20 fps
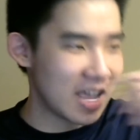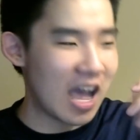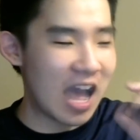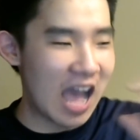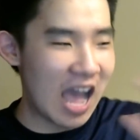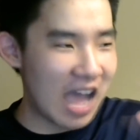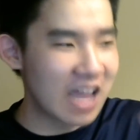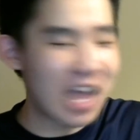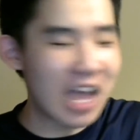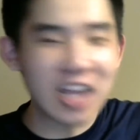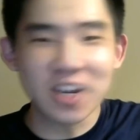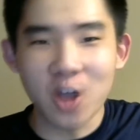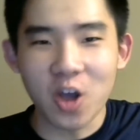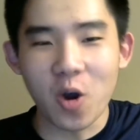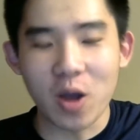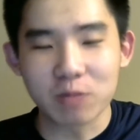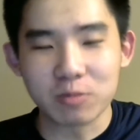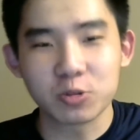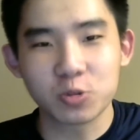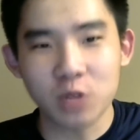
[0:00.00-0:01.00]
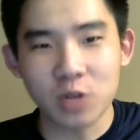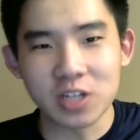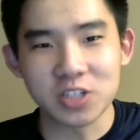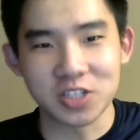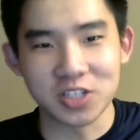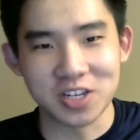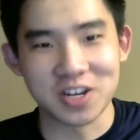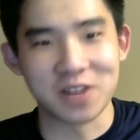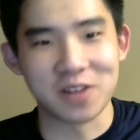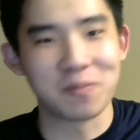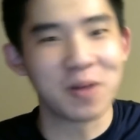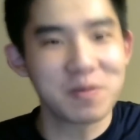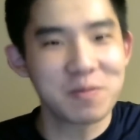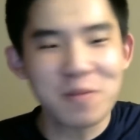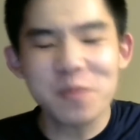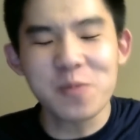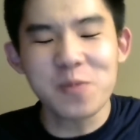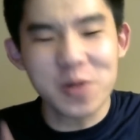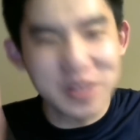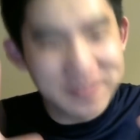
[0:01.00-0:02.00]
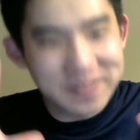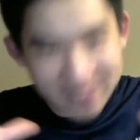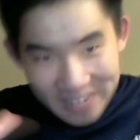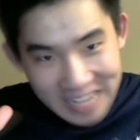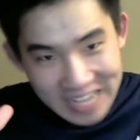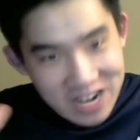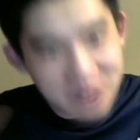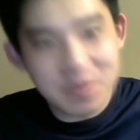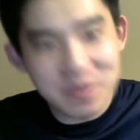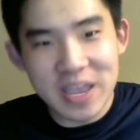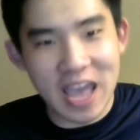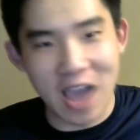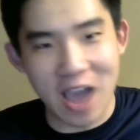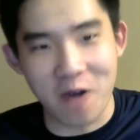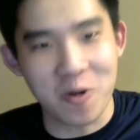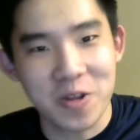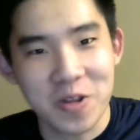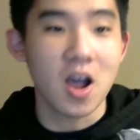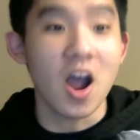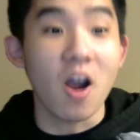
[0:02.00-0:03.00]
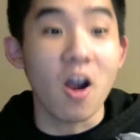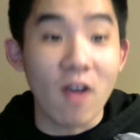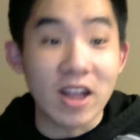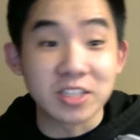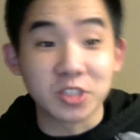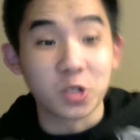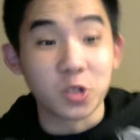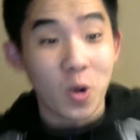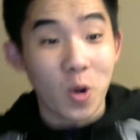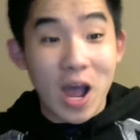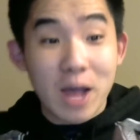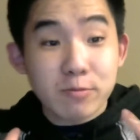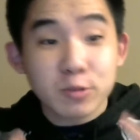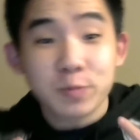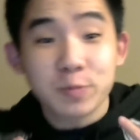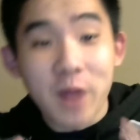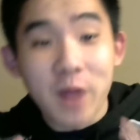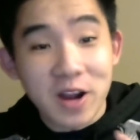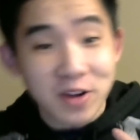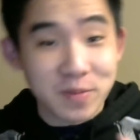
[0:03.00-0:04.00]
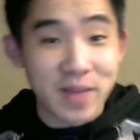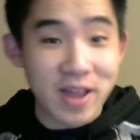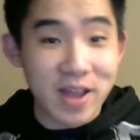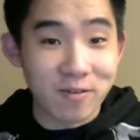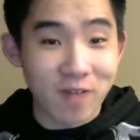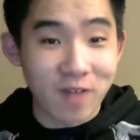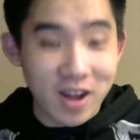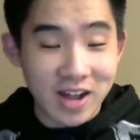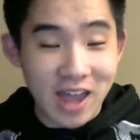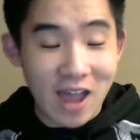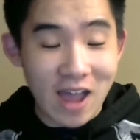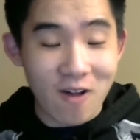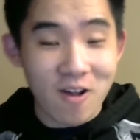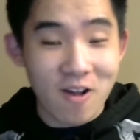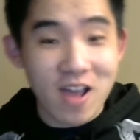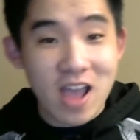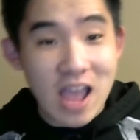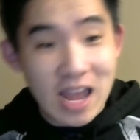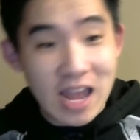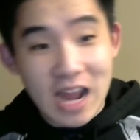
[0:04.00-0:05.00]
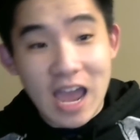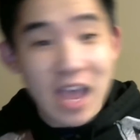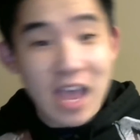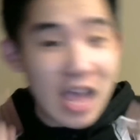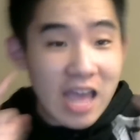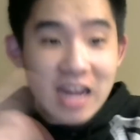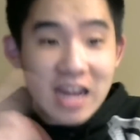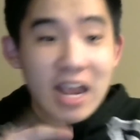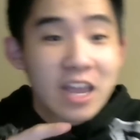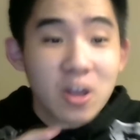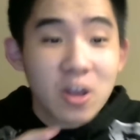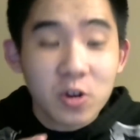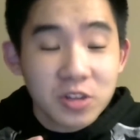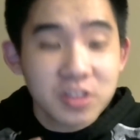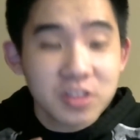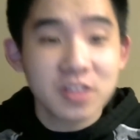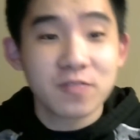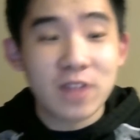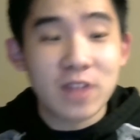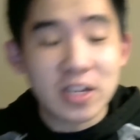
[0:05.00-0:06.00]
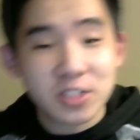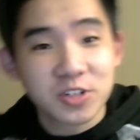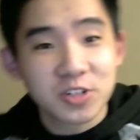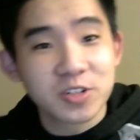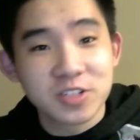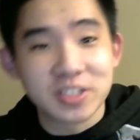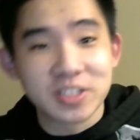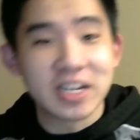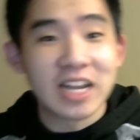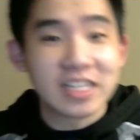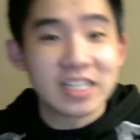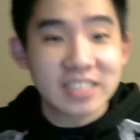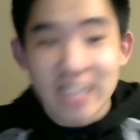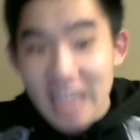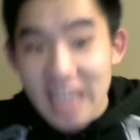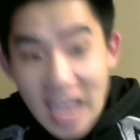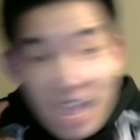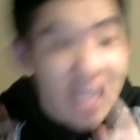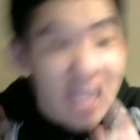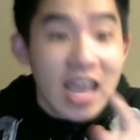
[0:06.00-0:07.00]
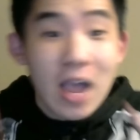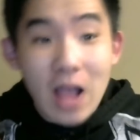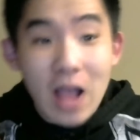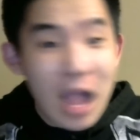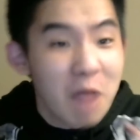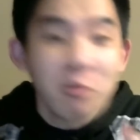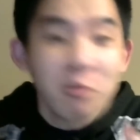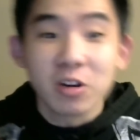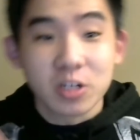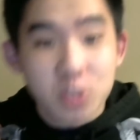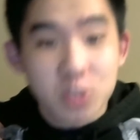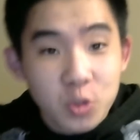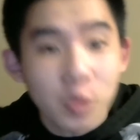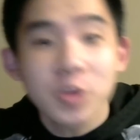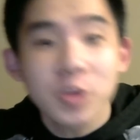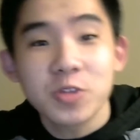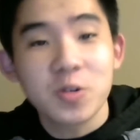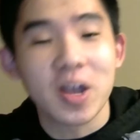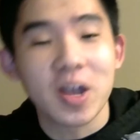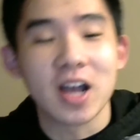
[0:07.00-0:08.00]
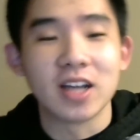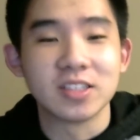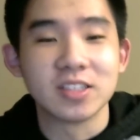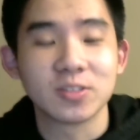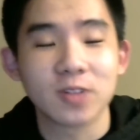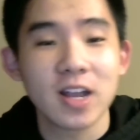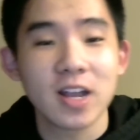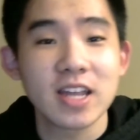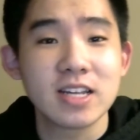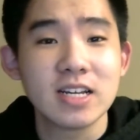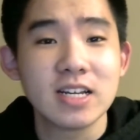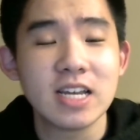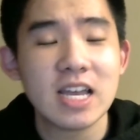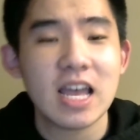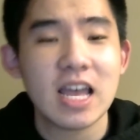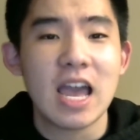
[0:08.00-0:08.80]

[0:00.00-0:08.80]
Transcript: I know I'm stretching here, but hear me out. Alright, so I'm Spider-Man right now, and I go to the Avengers and I say, hey, I want to join you guys, right?